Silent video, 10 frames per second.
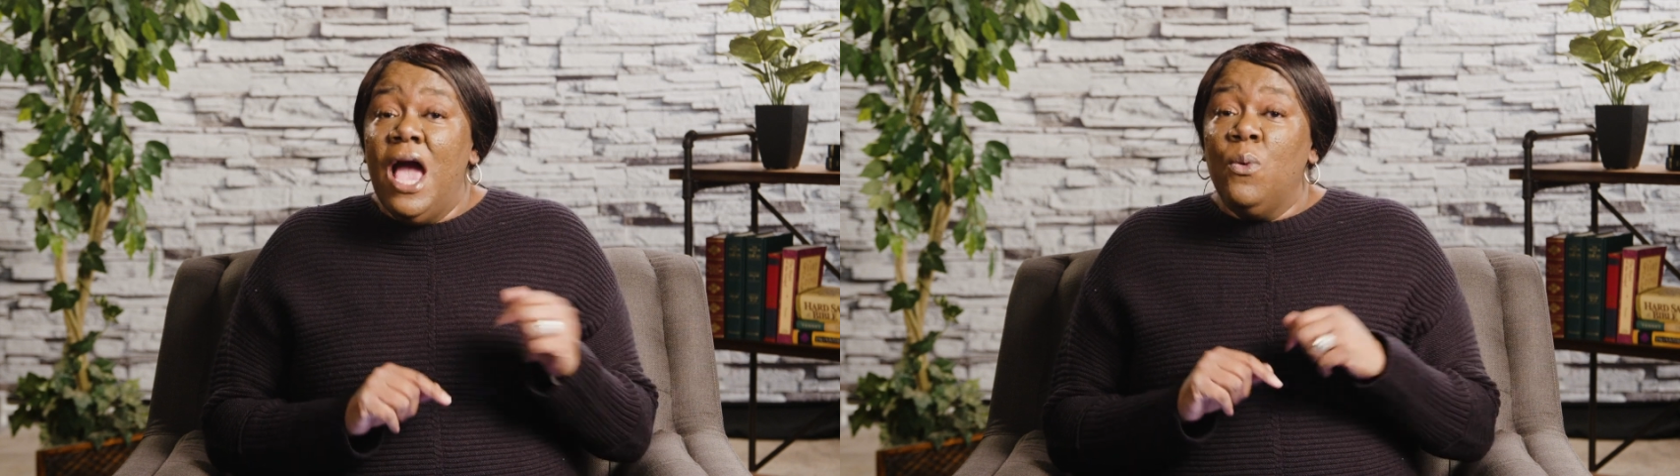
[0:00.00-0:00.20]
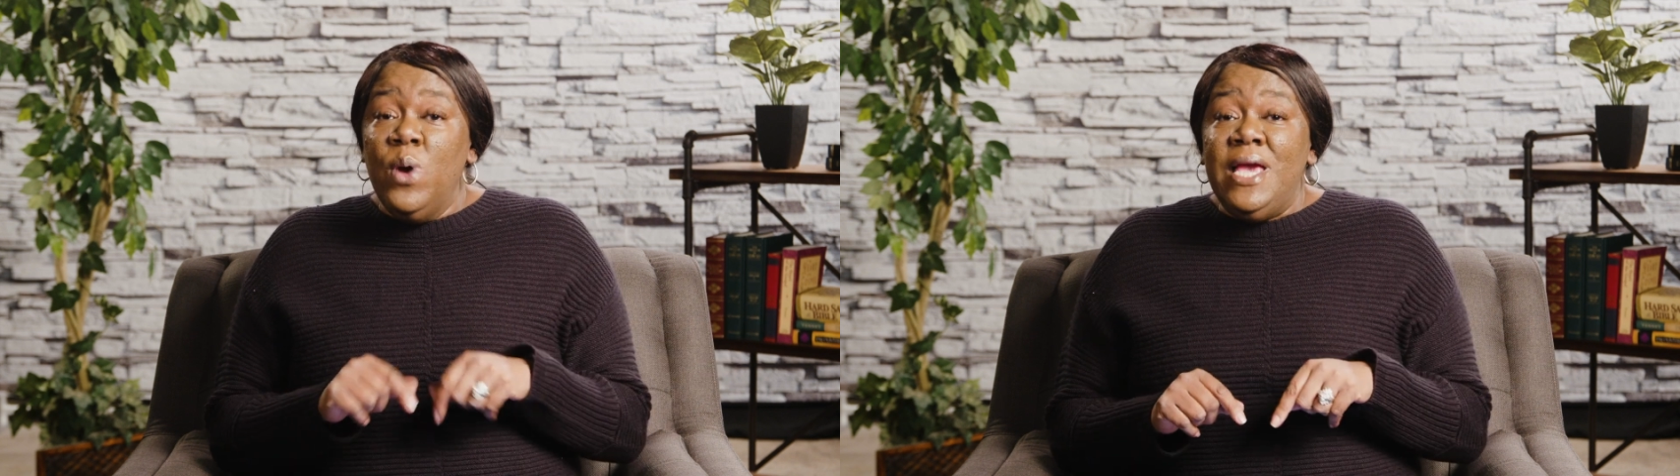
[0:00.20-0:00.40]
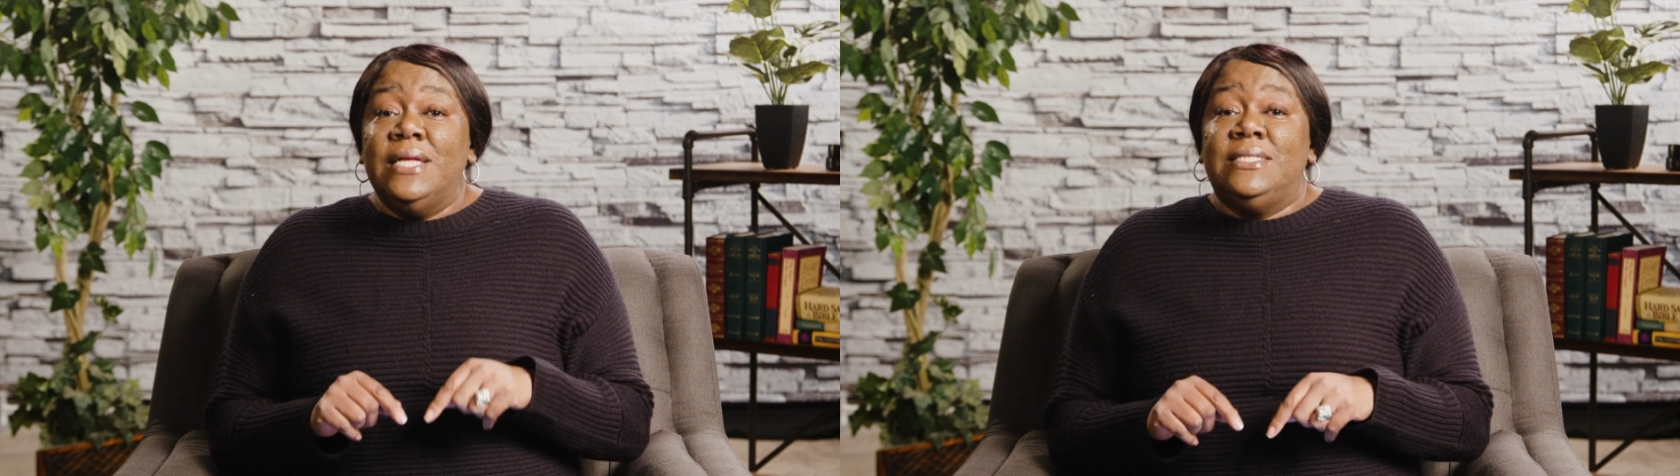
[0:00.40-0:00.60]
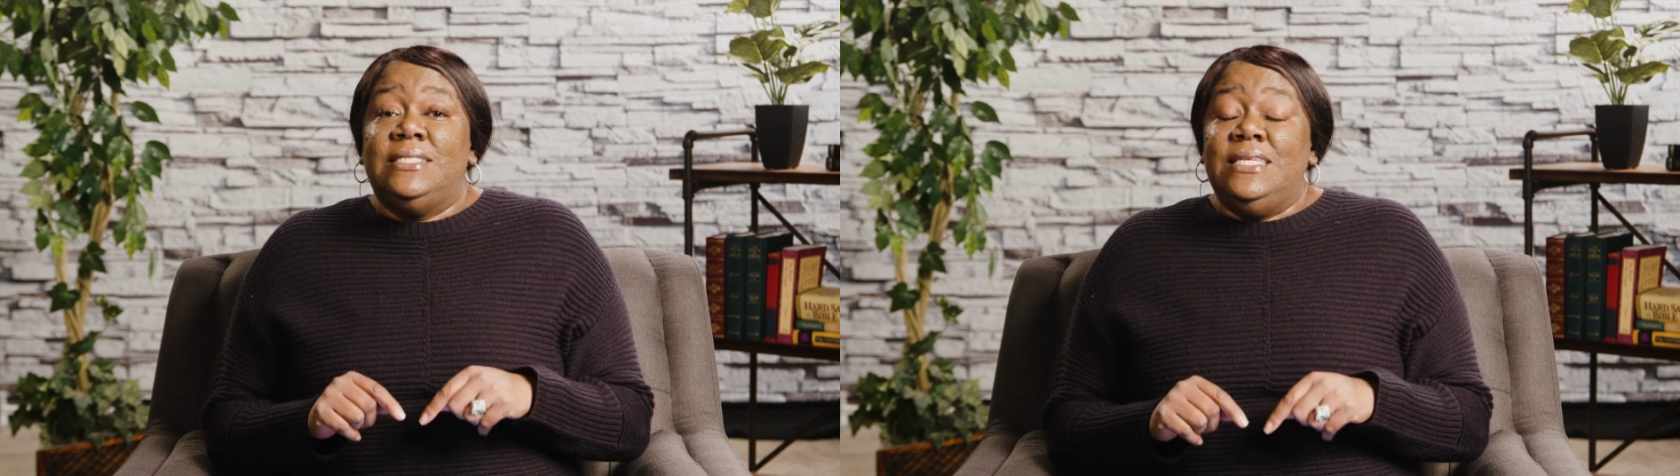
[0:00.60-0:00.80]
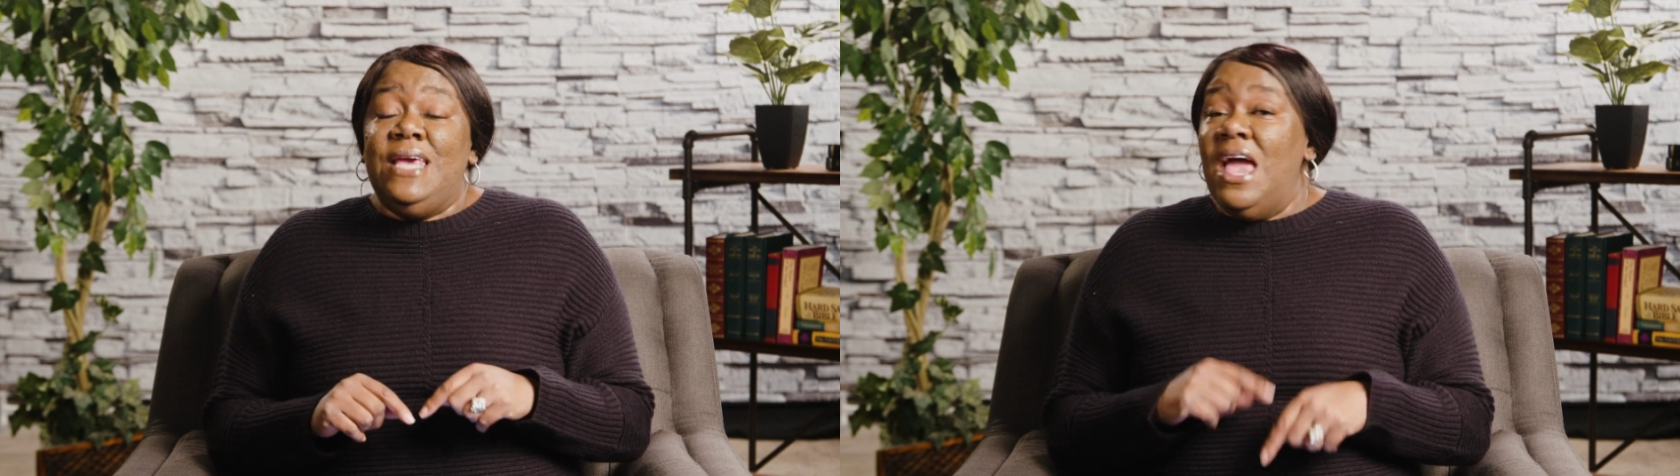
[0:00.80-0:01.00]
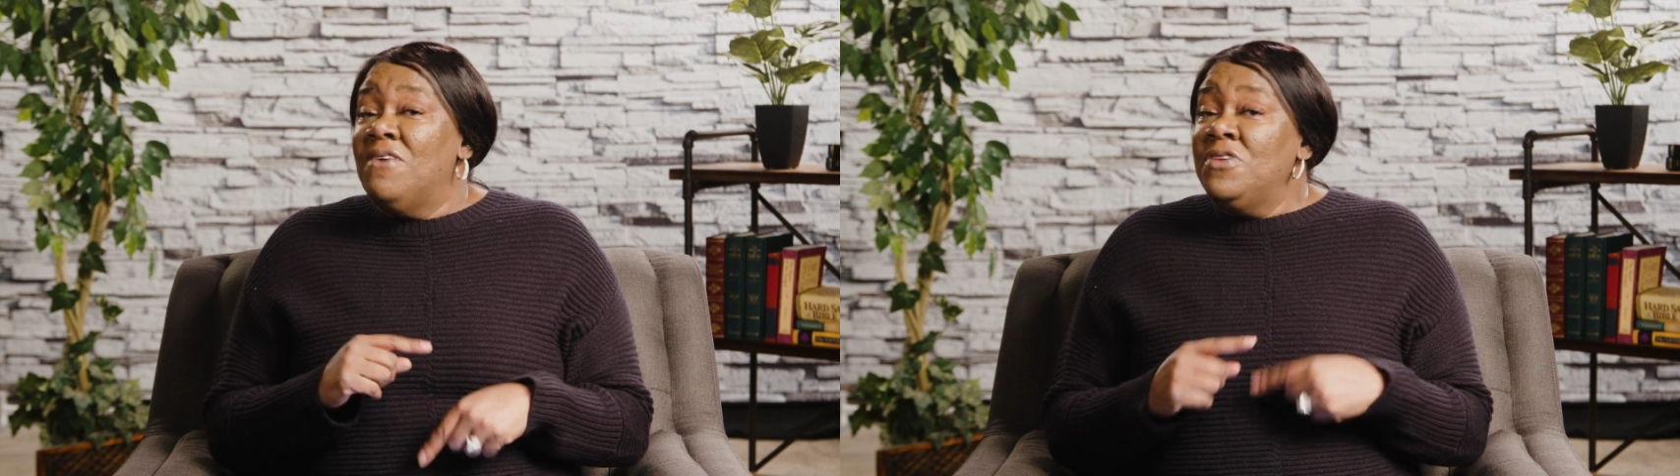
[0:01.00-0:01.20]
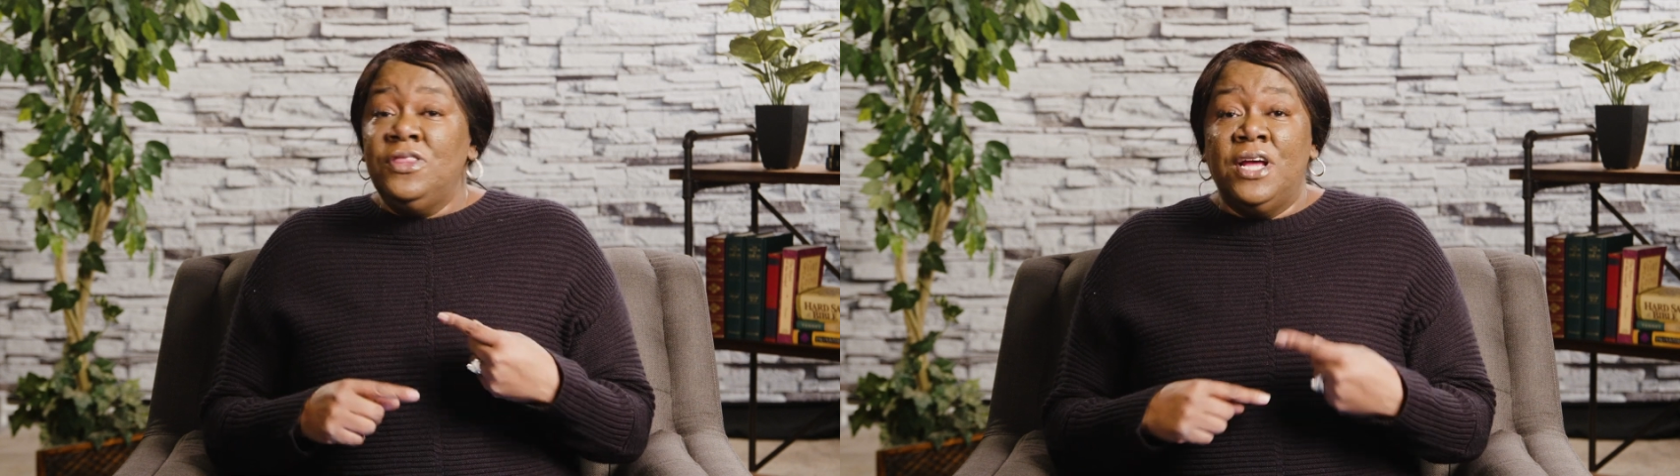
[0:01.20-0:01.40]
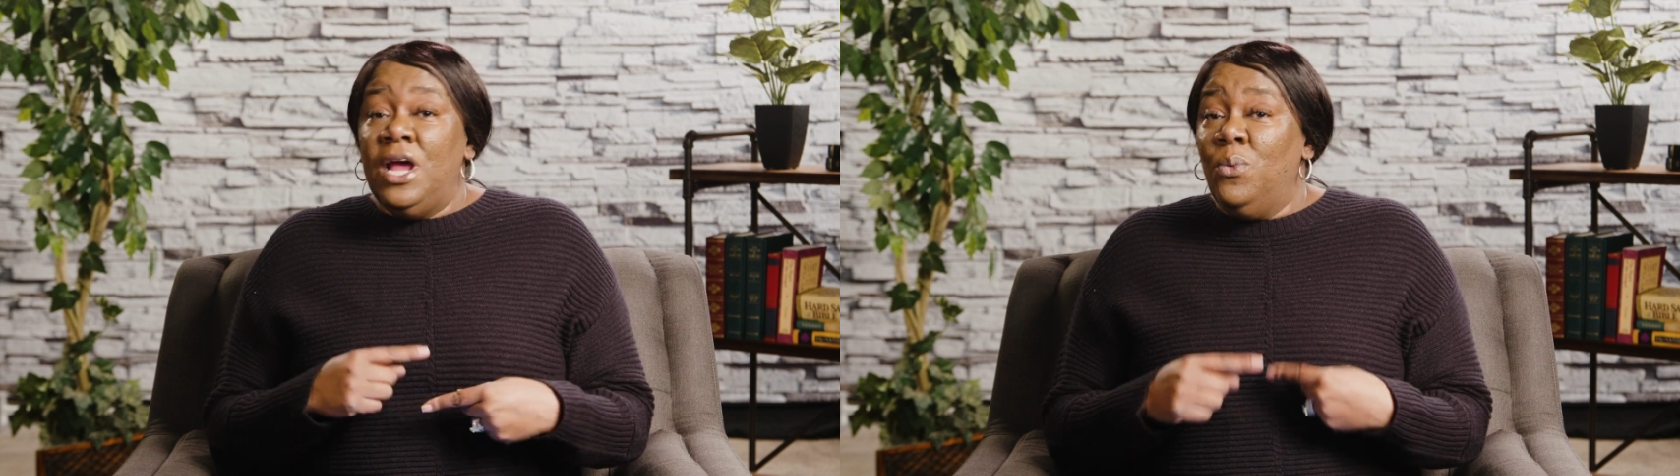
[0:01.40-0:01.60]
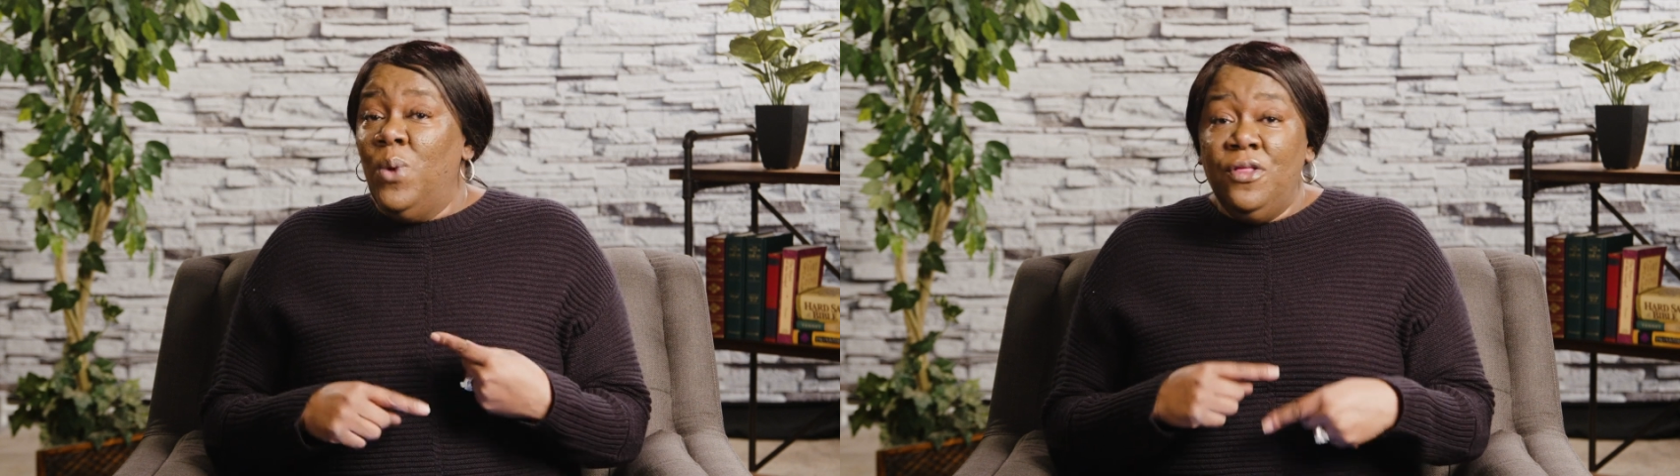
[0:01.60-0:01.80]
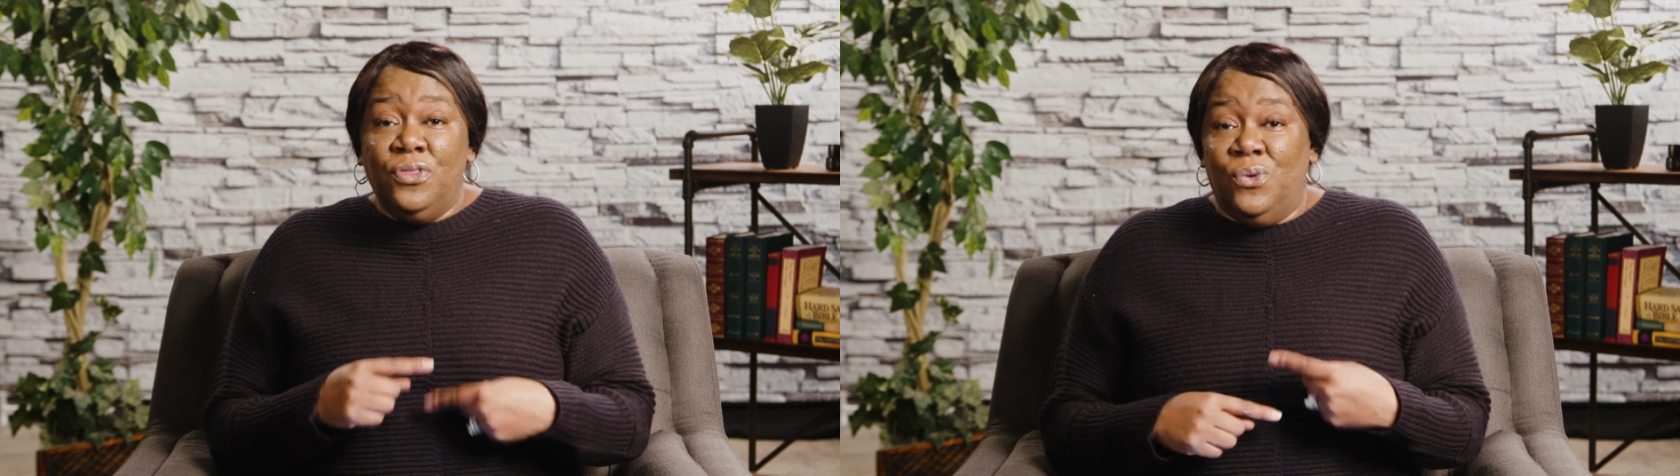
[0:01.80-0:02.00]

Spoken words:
and we get to see everything they went